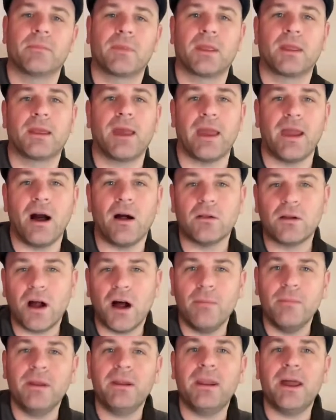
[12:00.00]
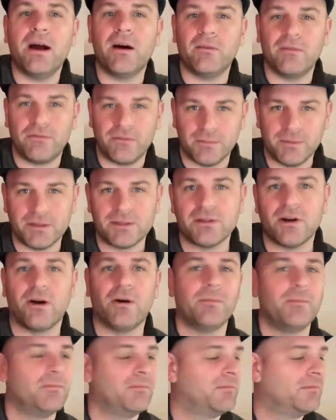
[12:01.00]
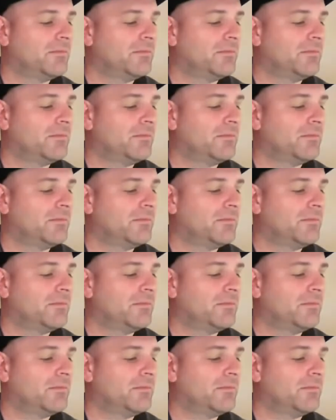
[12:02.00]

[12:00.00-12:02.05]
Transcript: Okay, I'll come in now from the top.